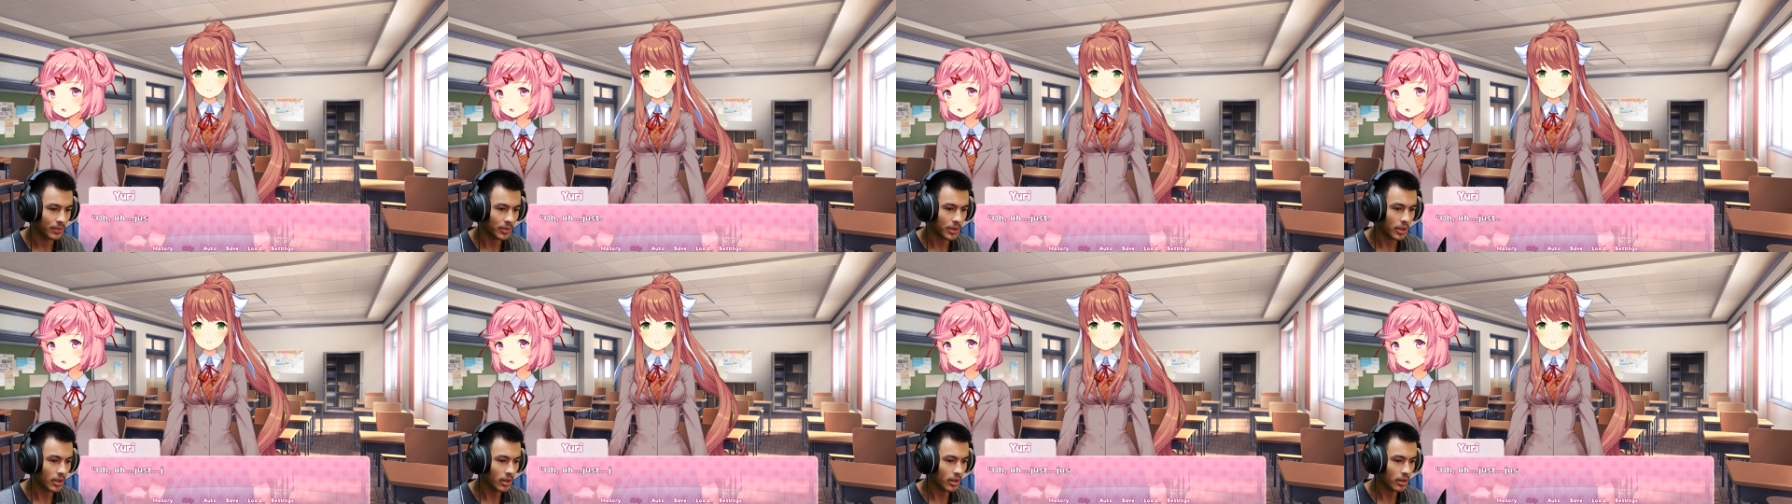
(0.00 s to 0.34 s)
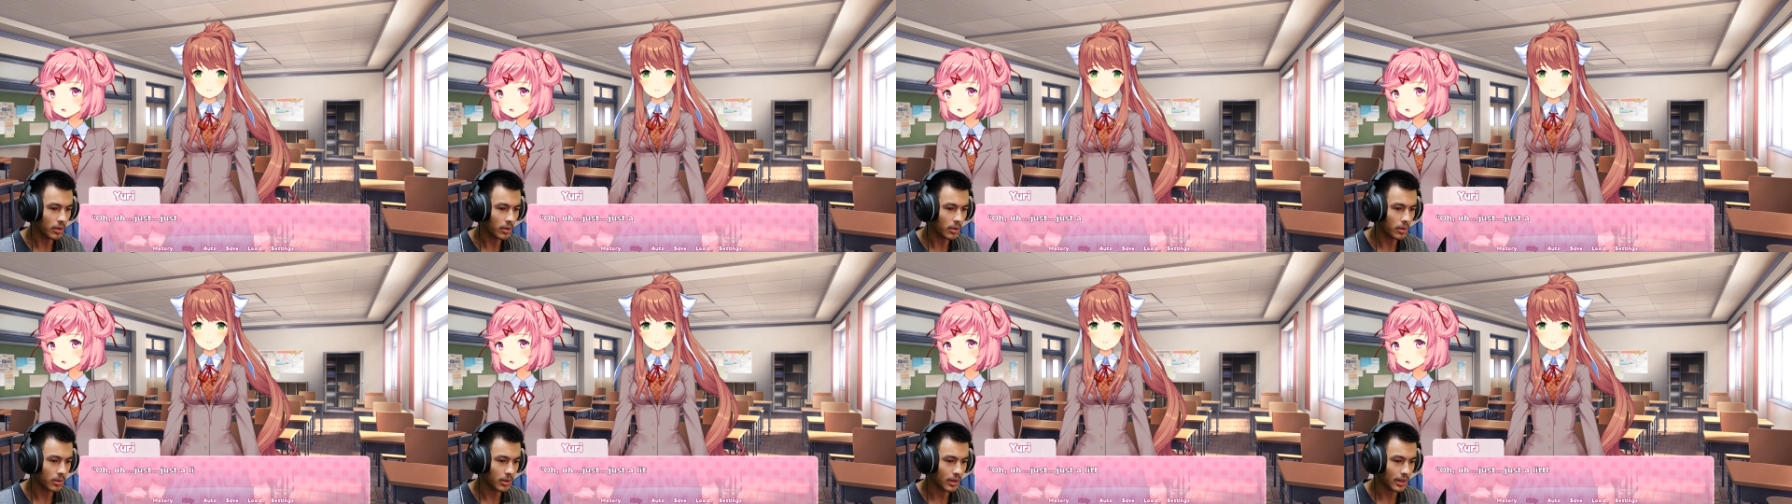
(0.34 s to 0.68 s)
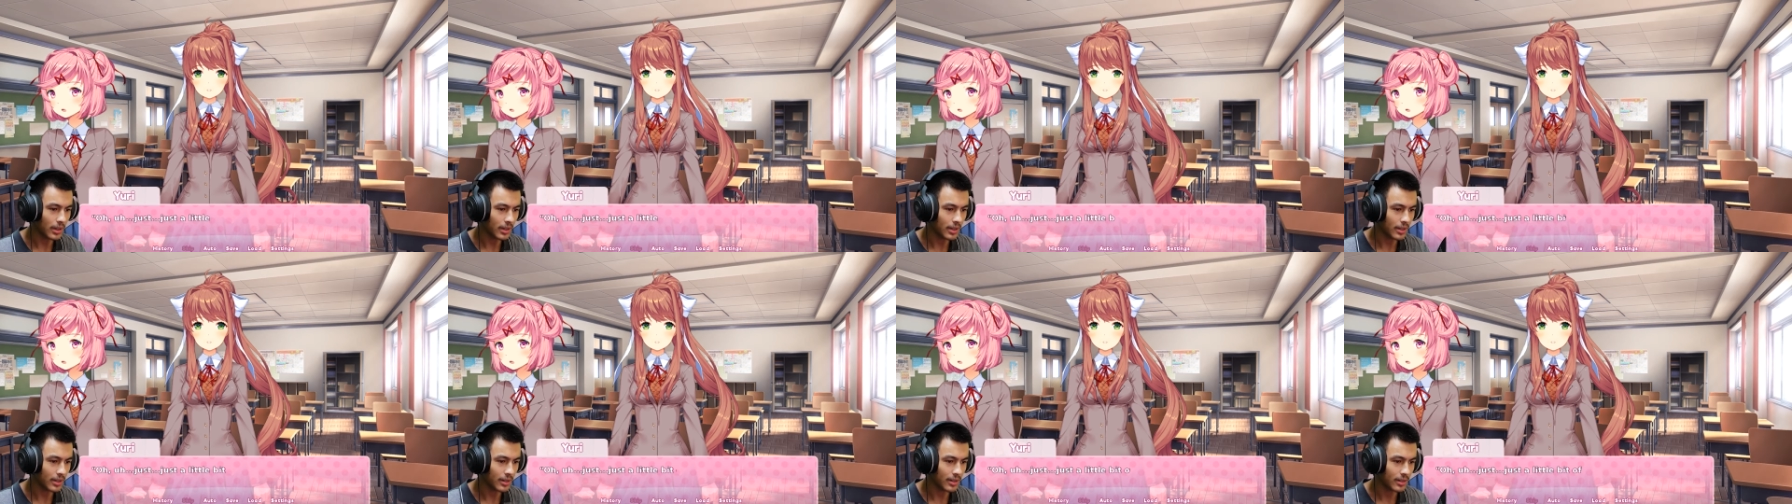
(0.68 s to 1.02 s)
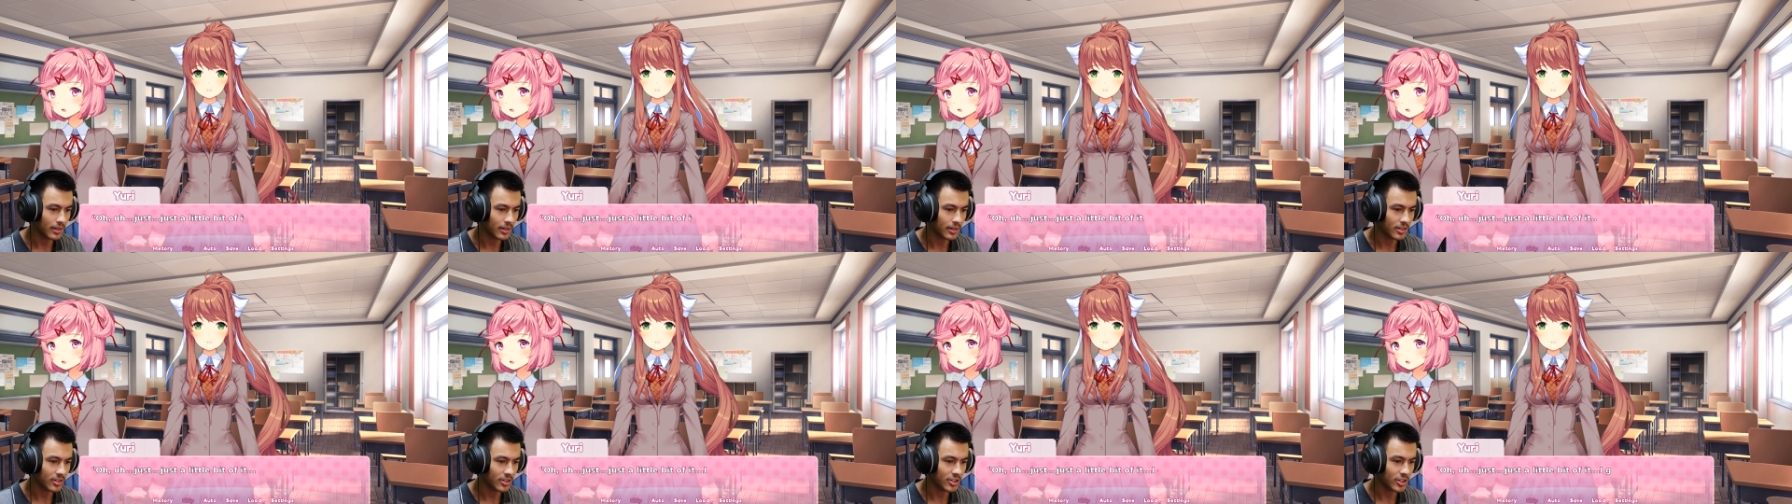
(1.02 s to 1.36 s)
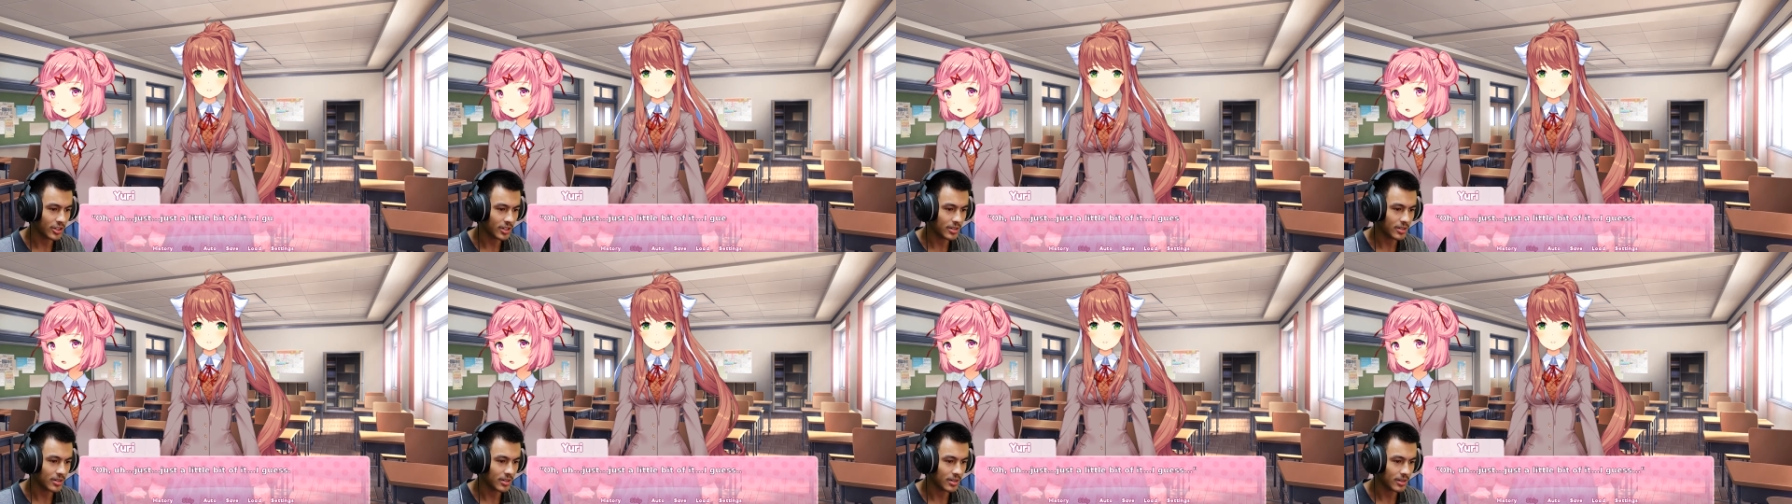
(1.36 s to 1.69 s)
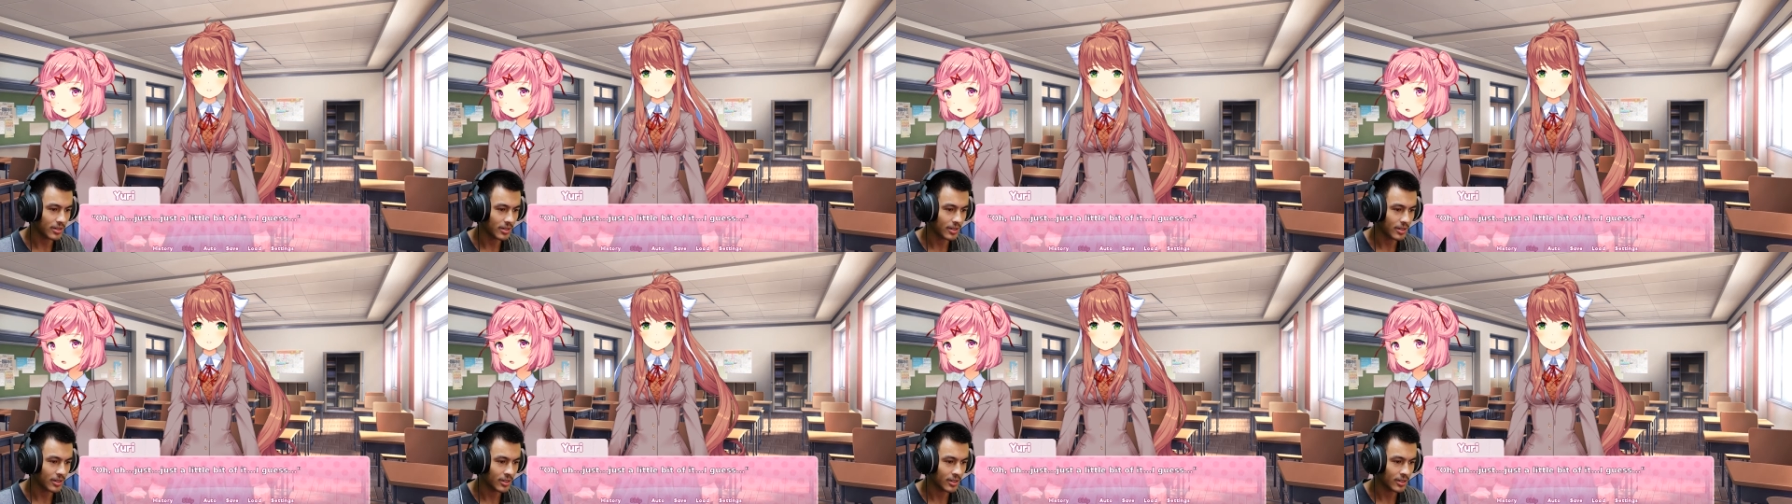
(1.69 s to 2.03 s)
Oh, just
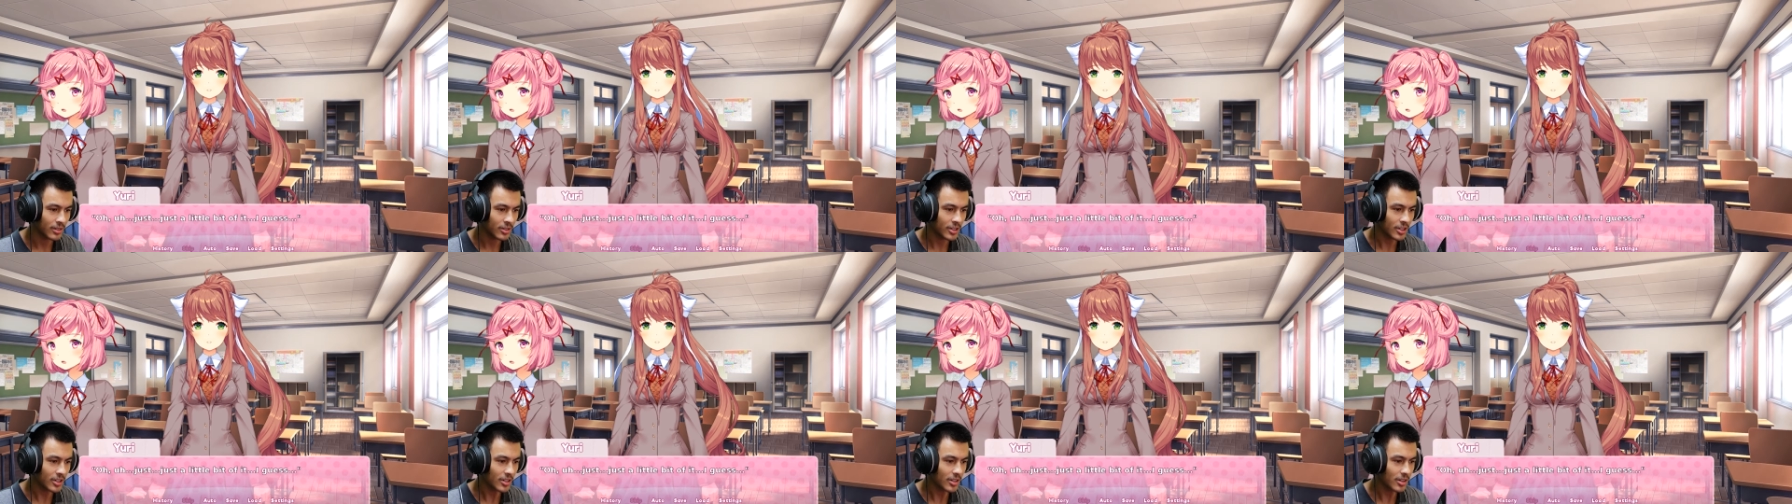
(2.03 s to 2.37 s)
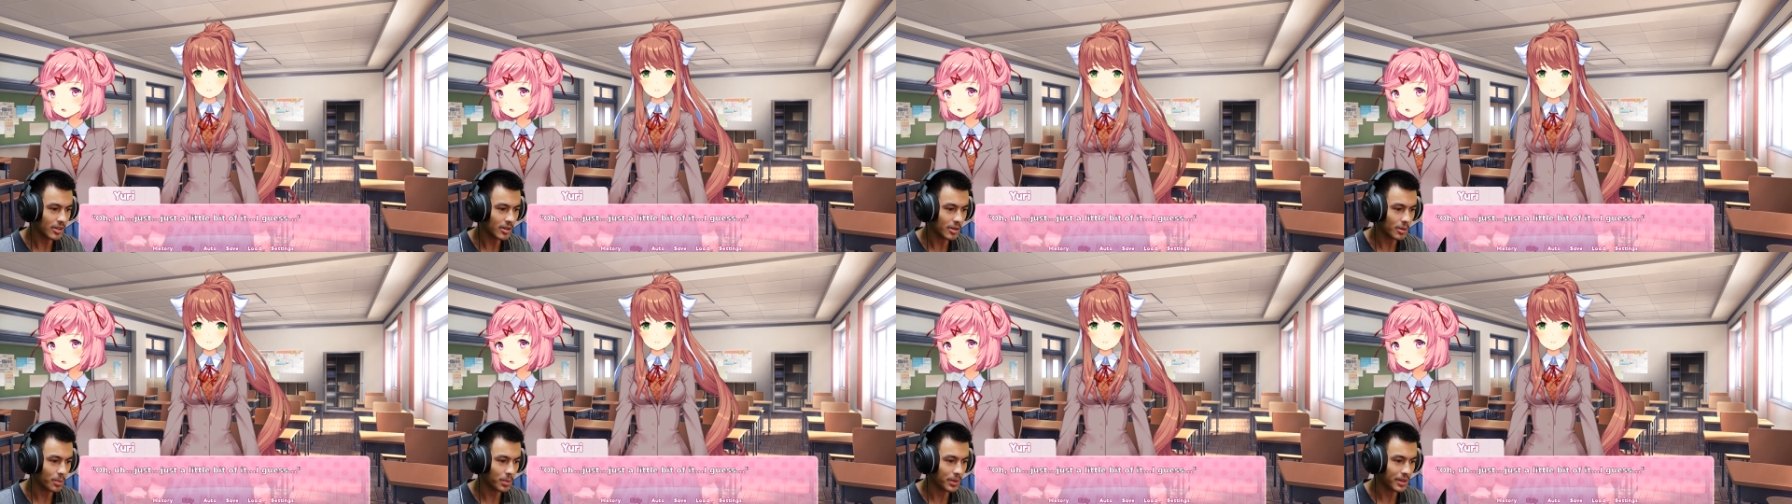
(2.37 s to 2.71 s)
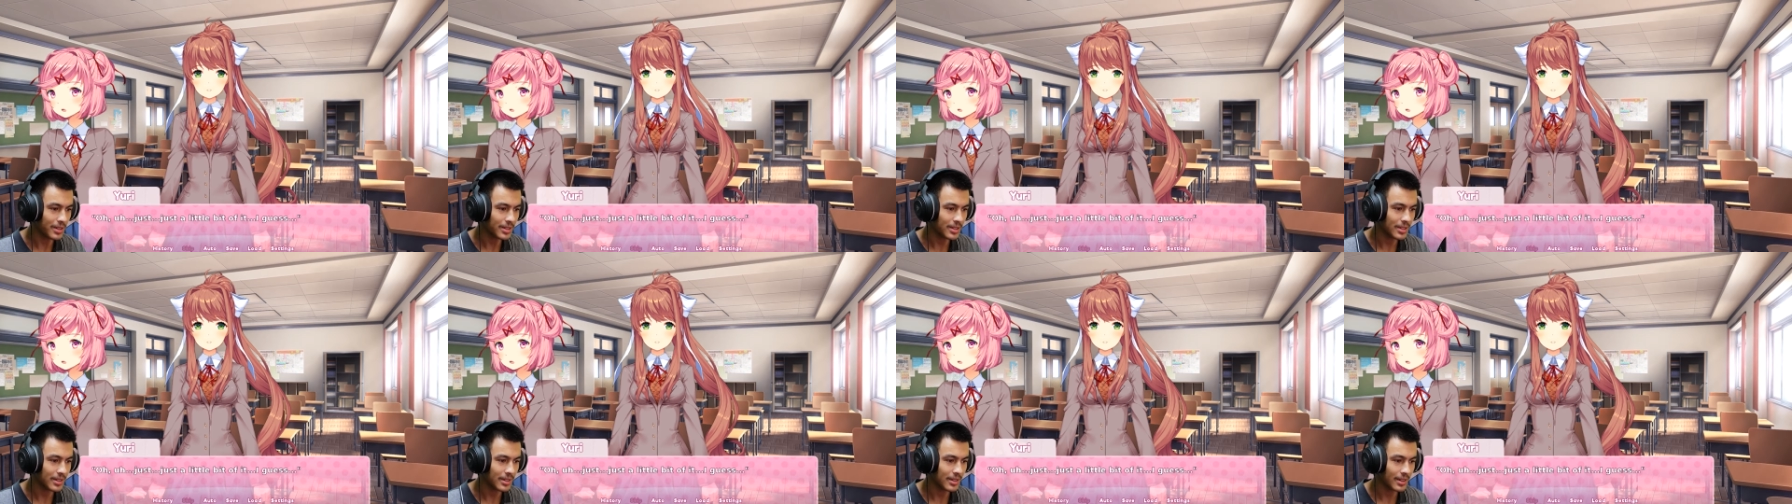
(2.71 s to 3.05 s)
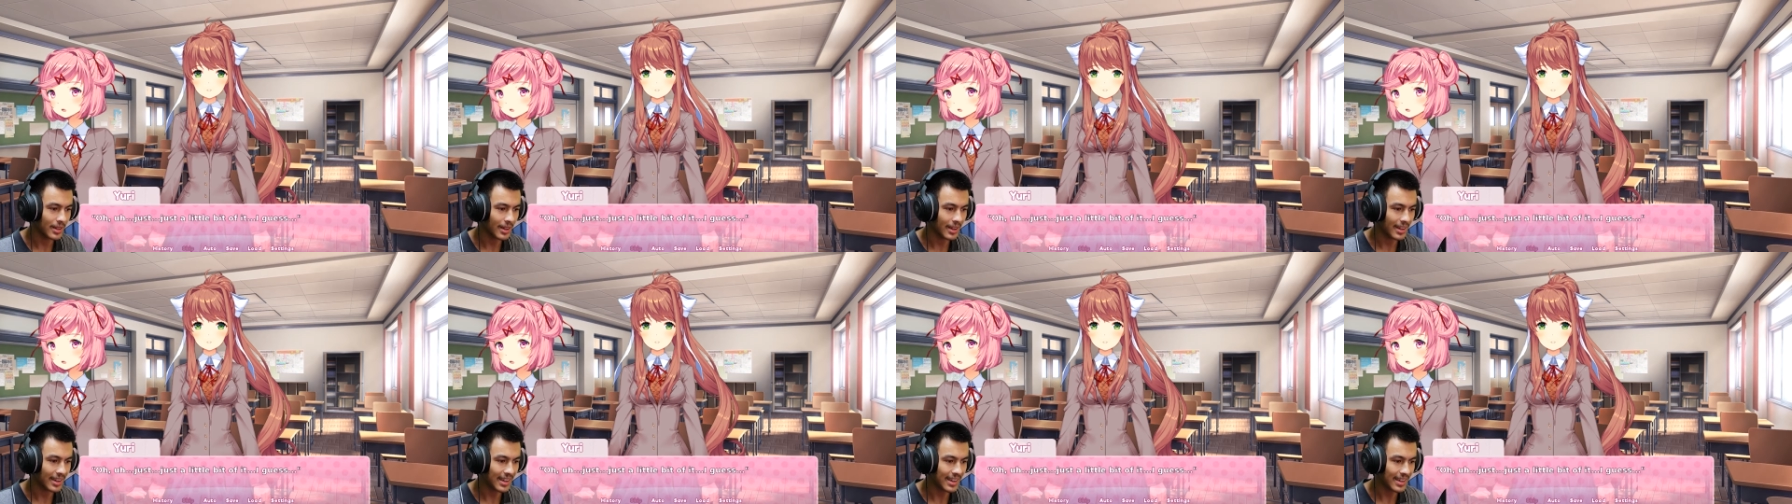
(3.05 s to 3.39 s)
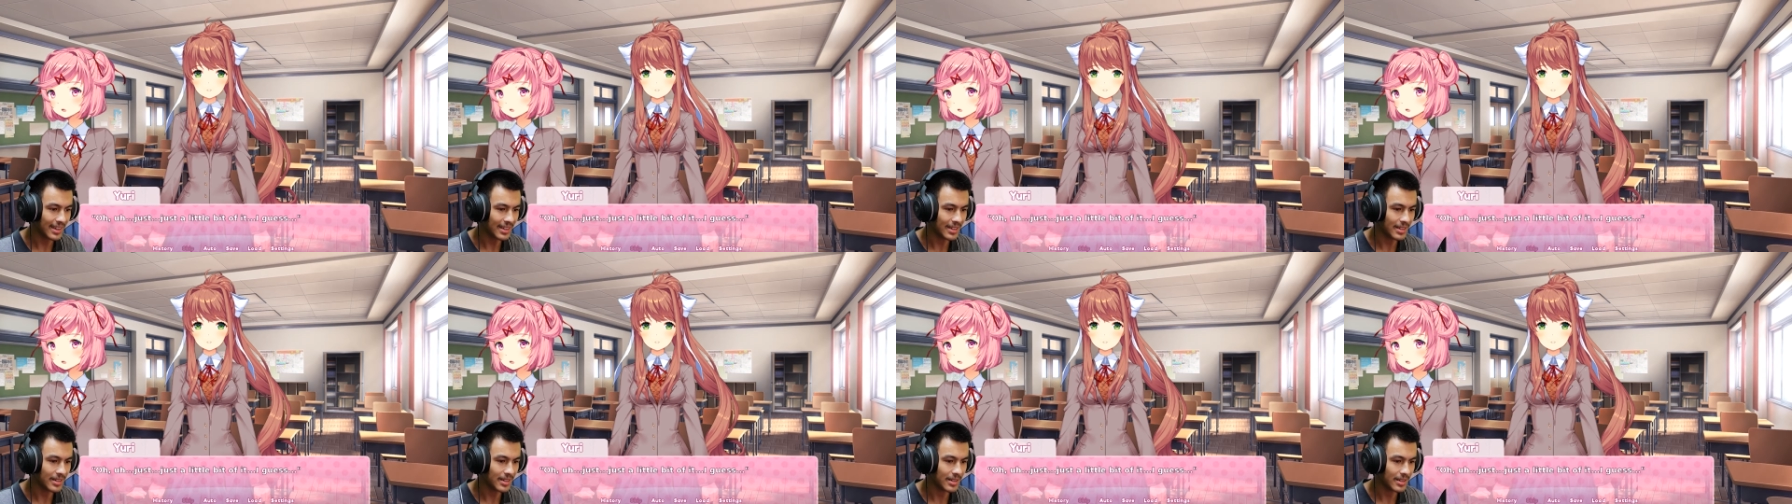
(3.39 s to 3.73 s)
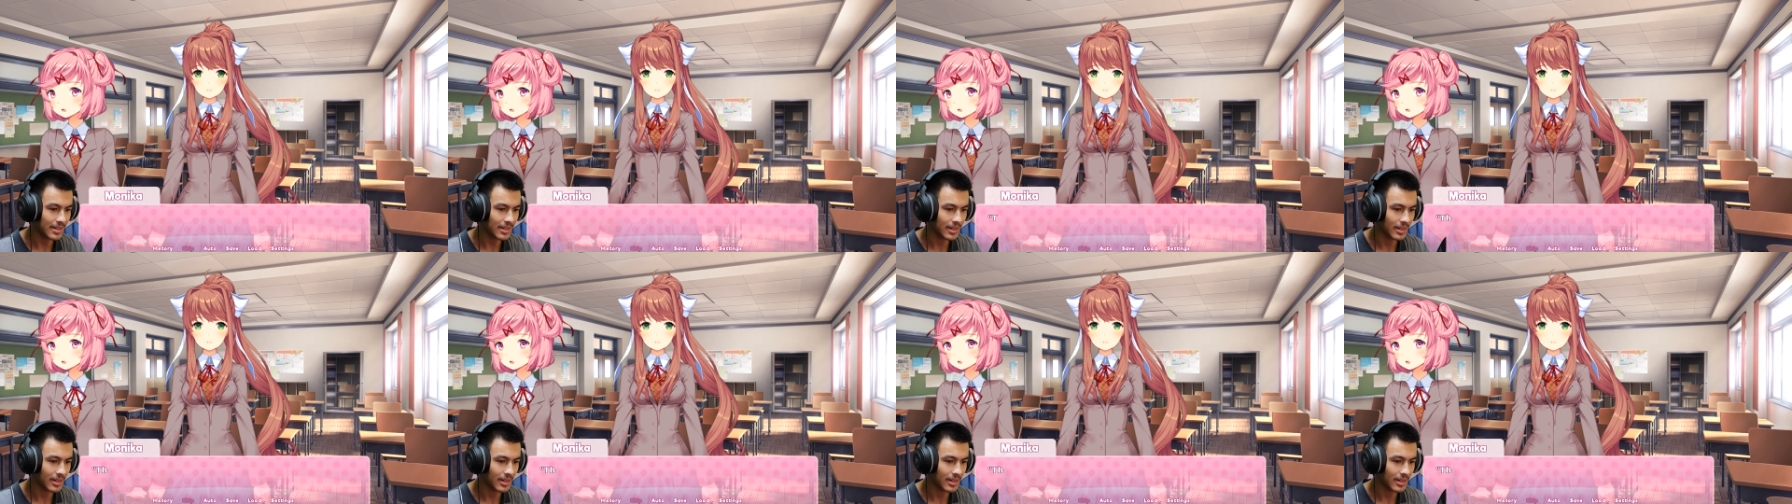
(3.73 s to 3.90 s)
a little bit, I guess.